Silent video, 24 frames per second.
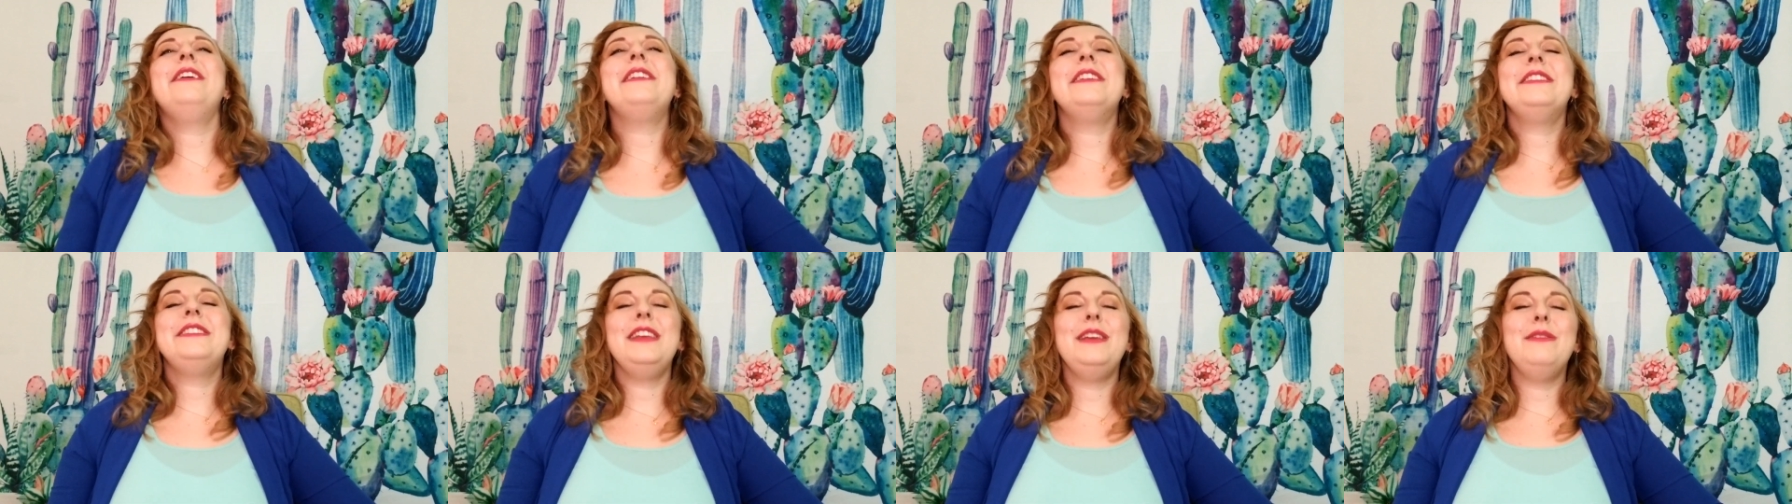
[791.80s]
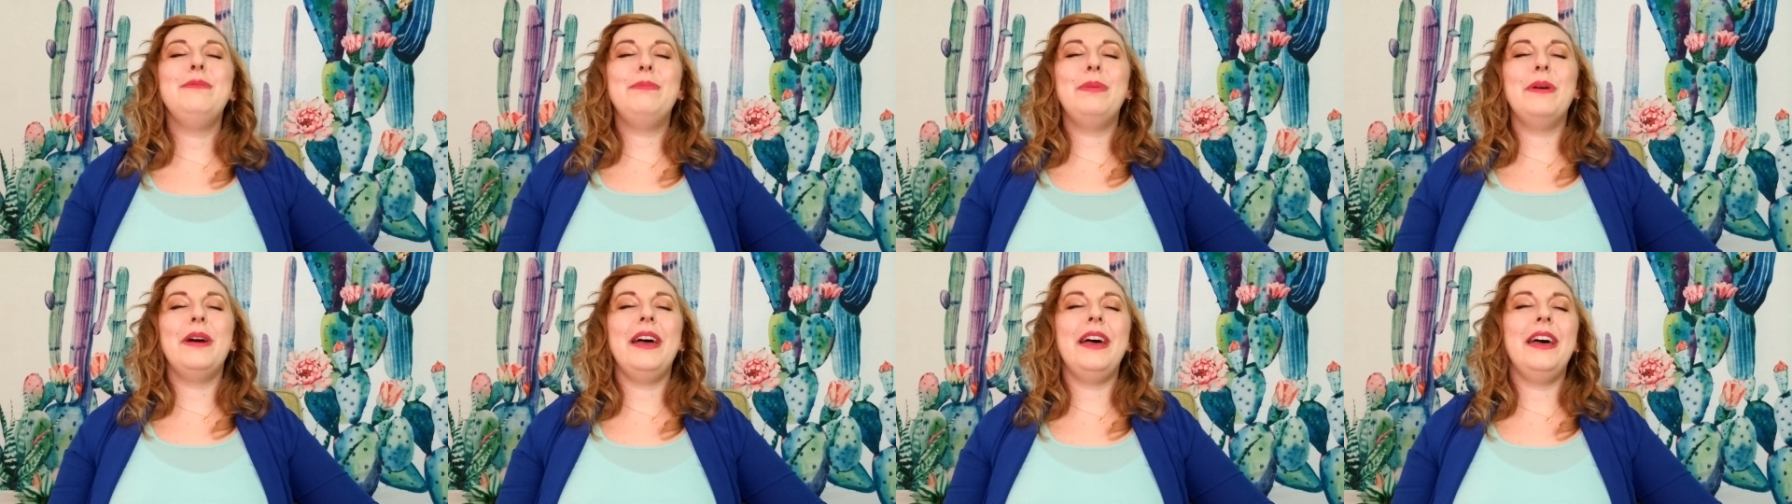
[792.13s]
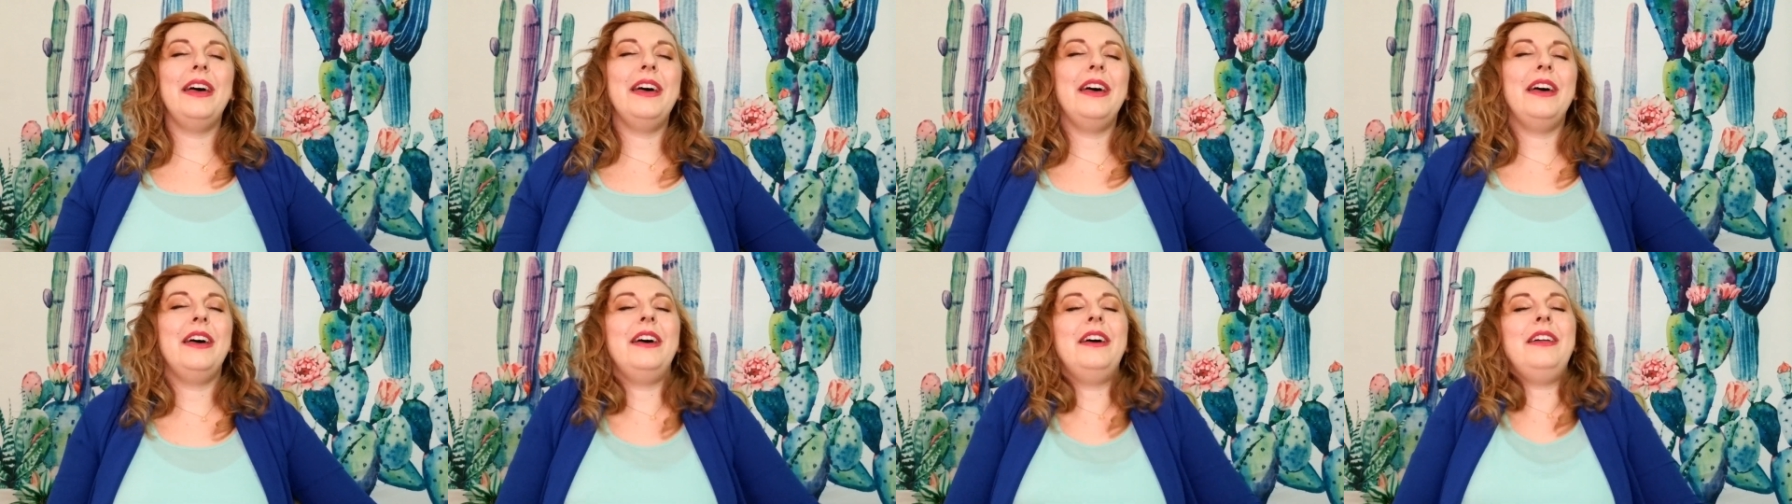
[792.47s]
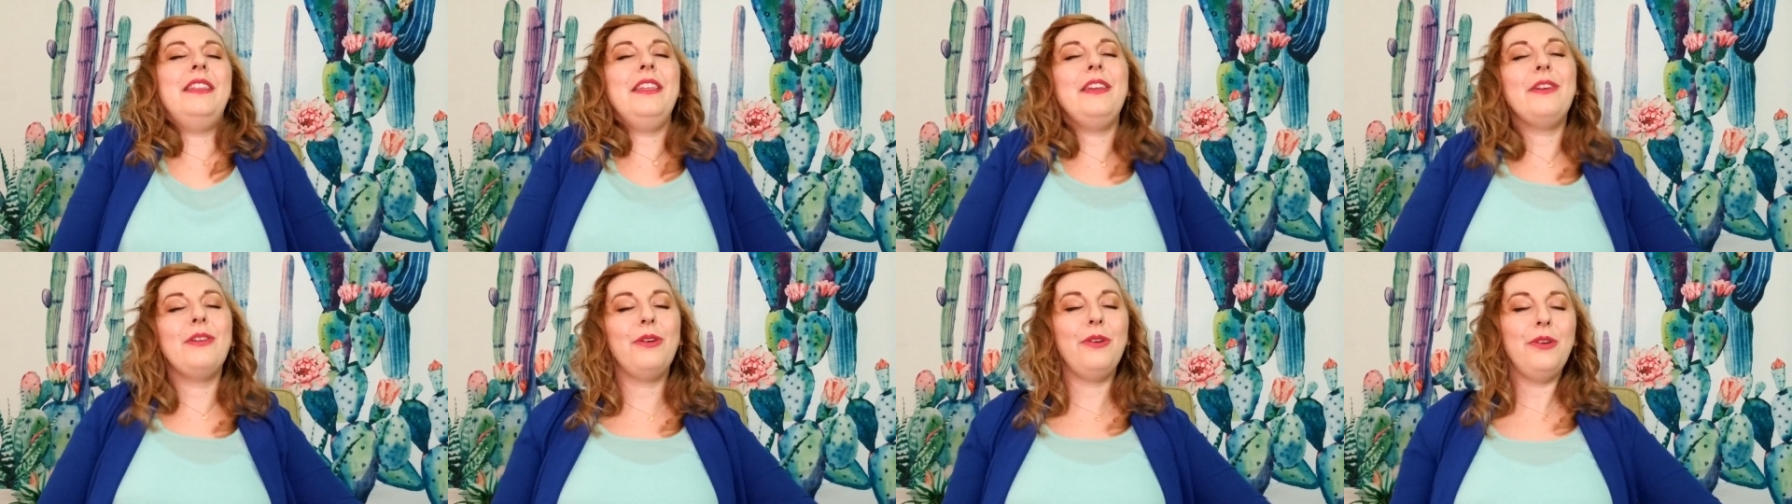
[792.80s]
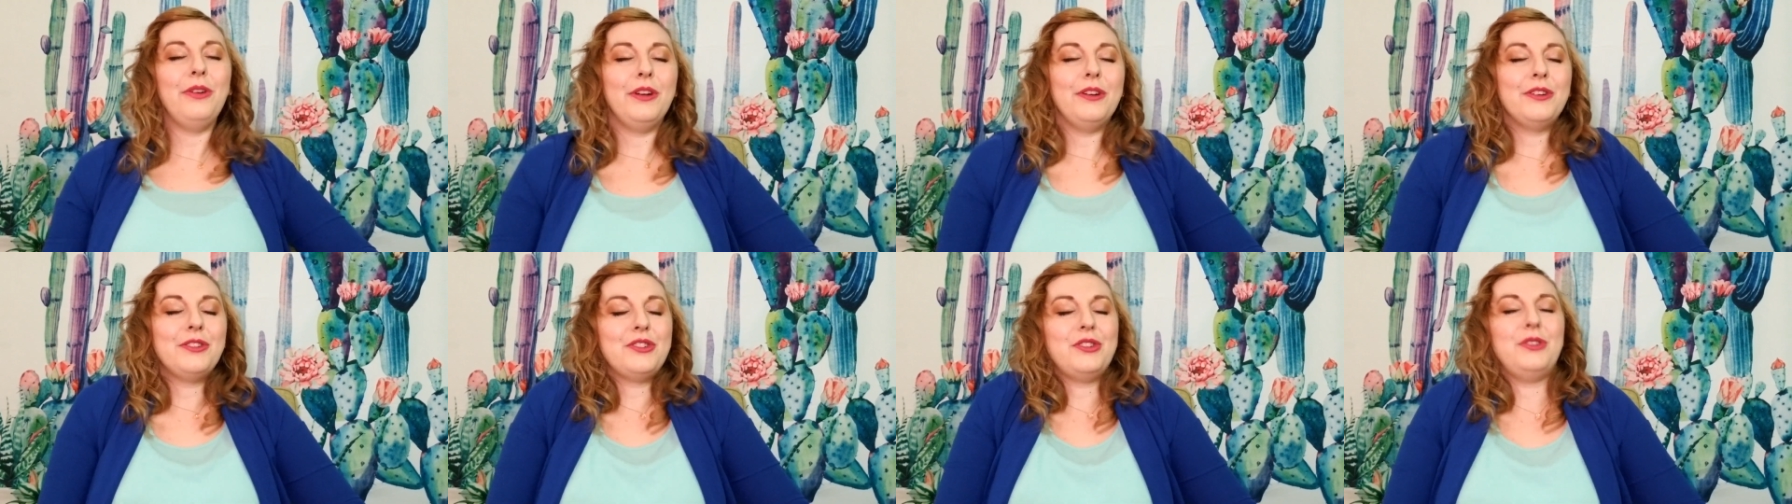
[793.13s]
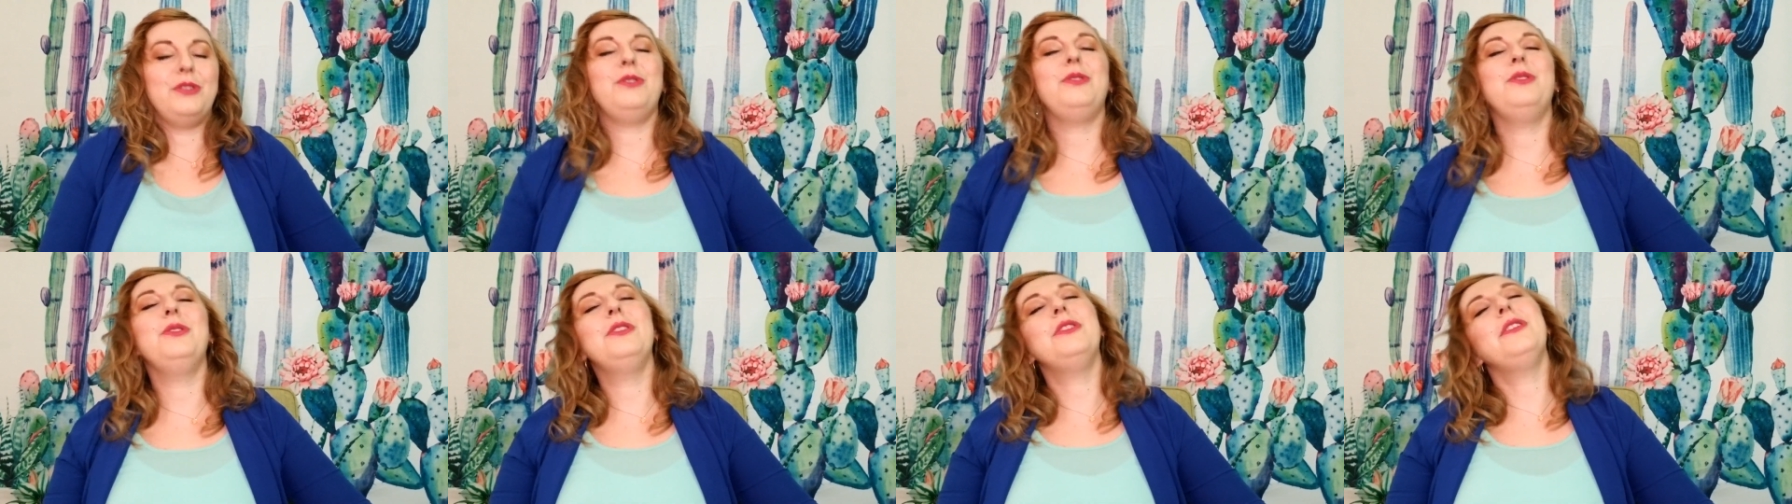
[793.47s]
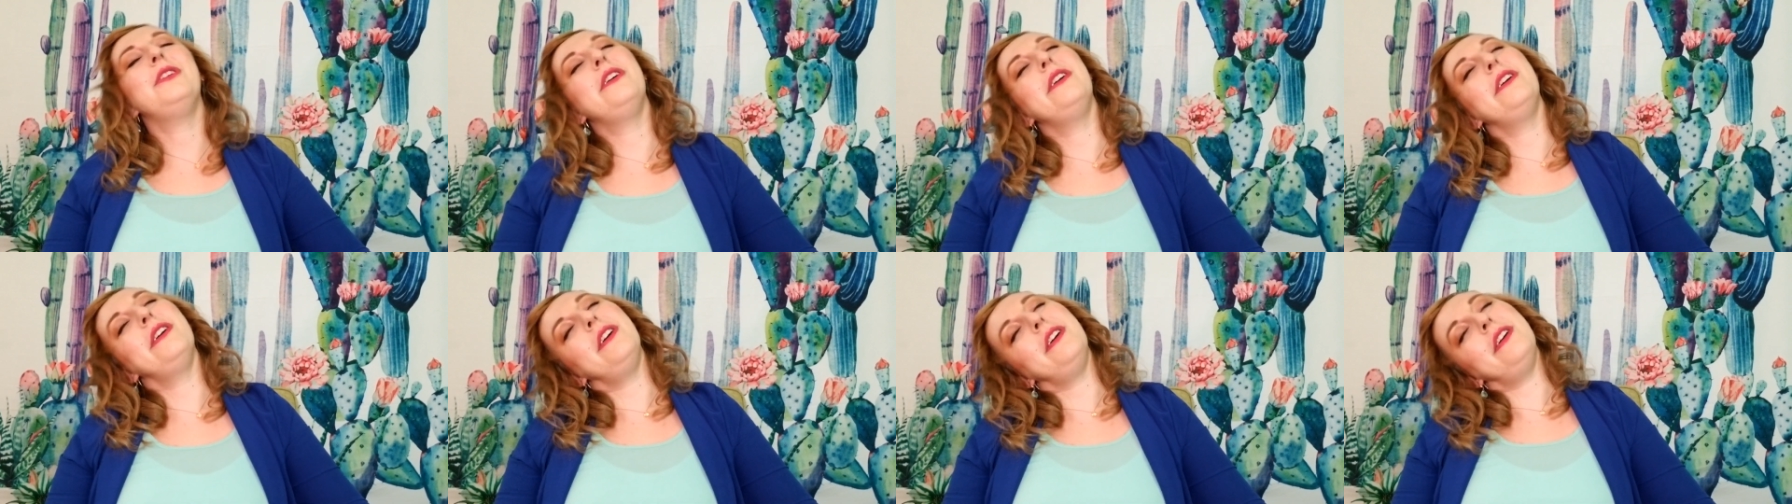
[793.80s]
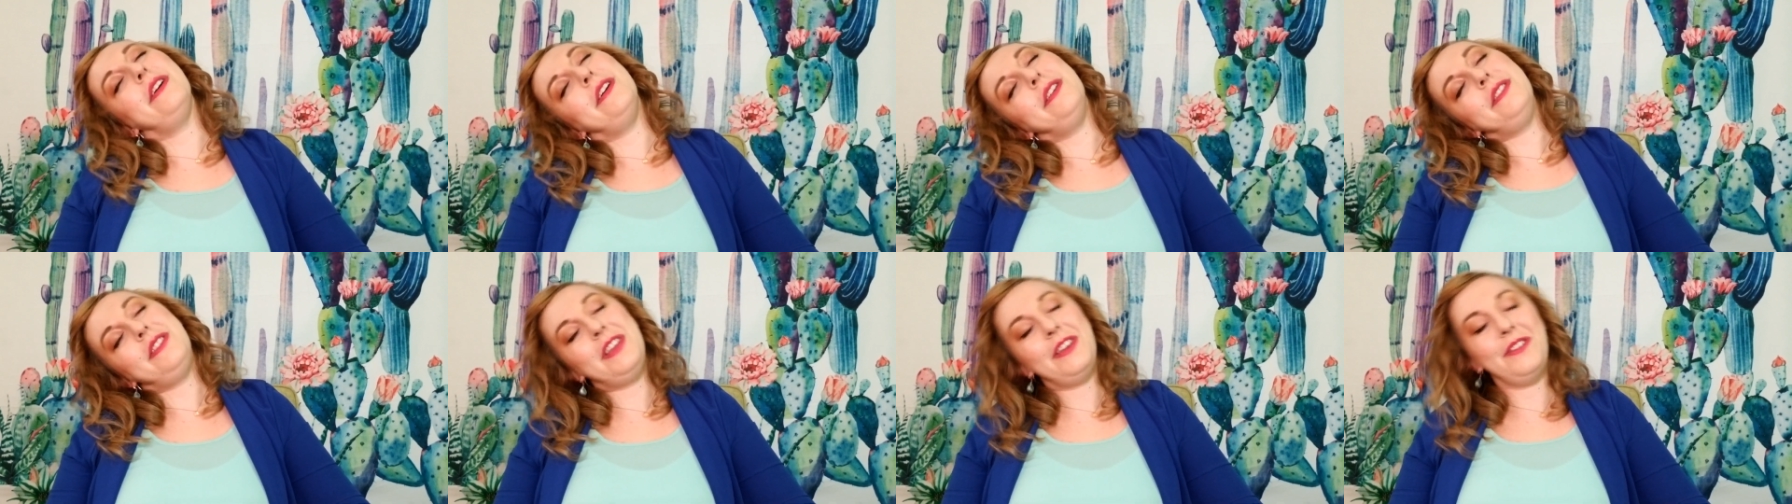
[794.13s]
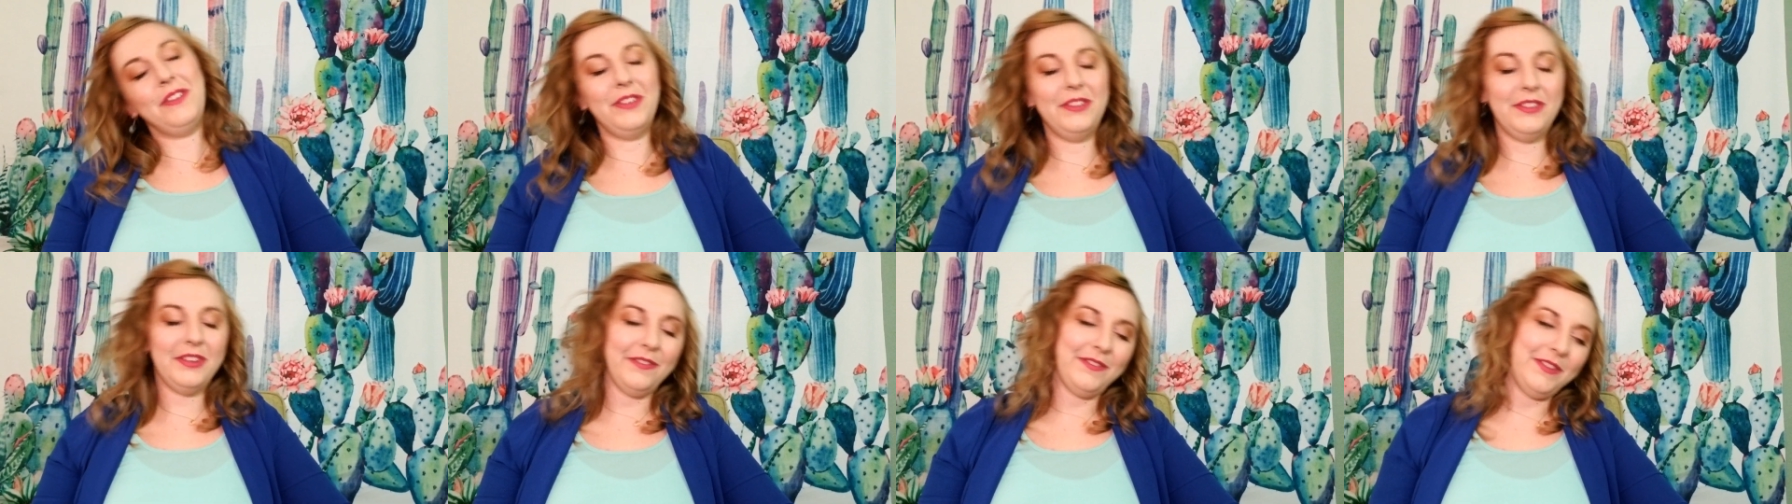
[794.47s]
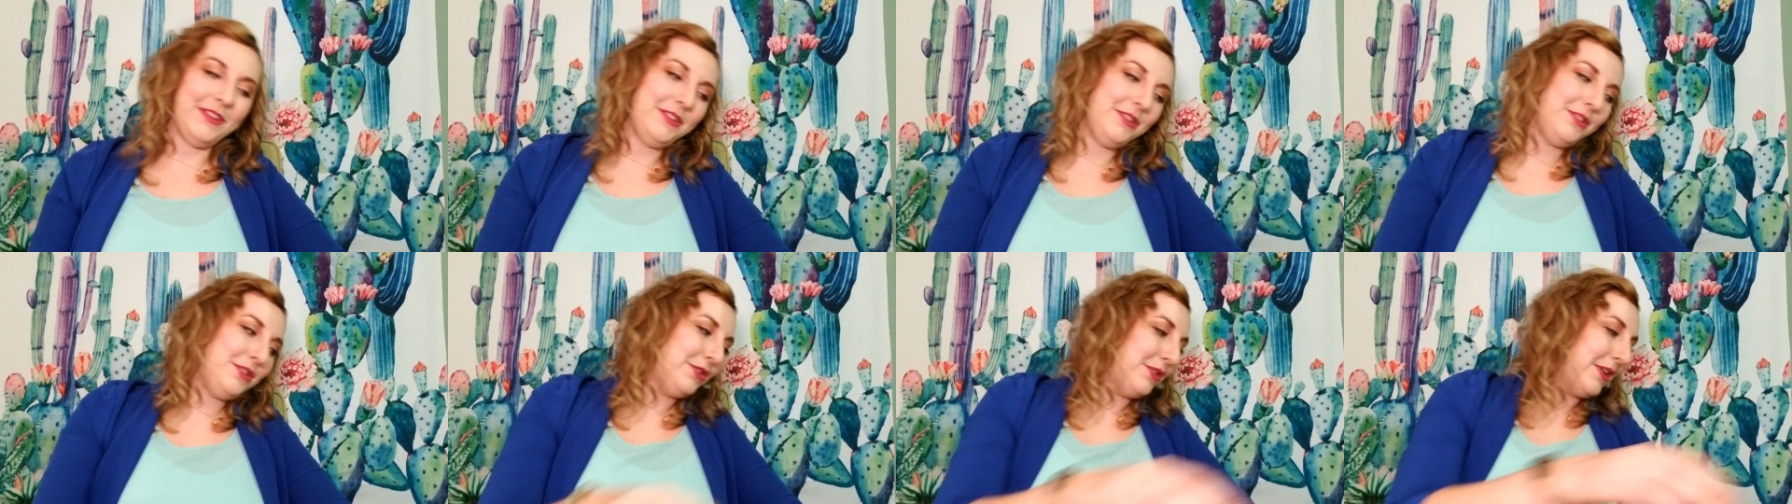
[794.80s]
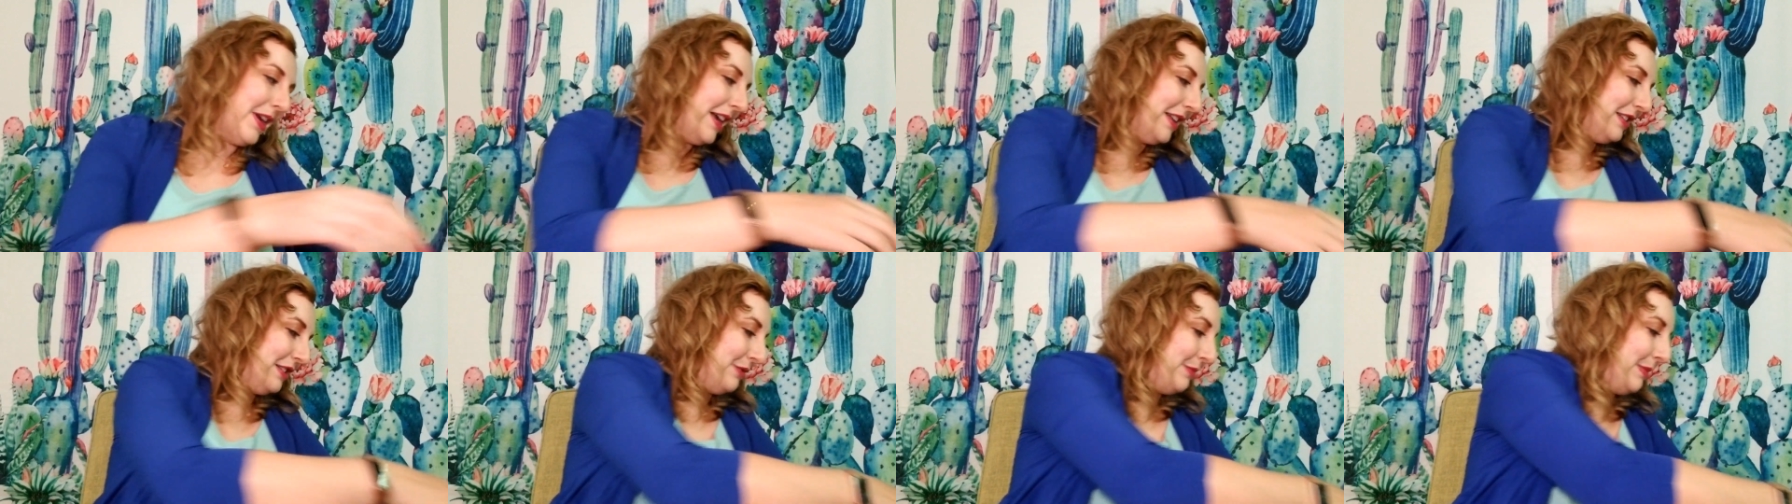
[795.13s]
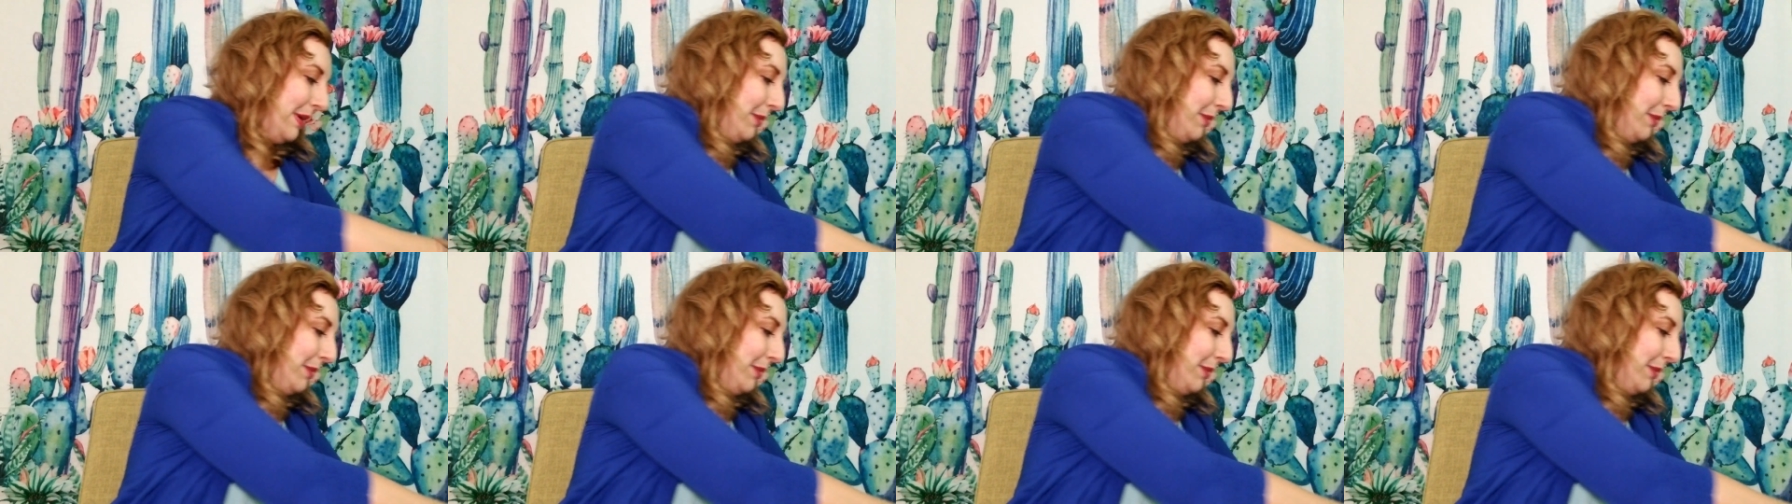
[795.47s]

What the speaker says: Deep breath. Roll your shoulders. Give yourself a stretch.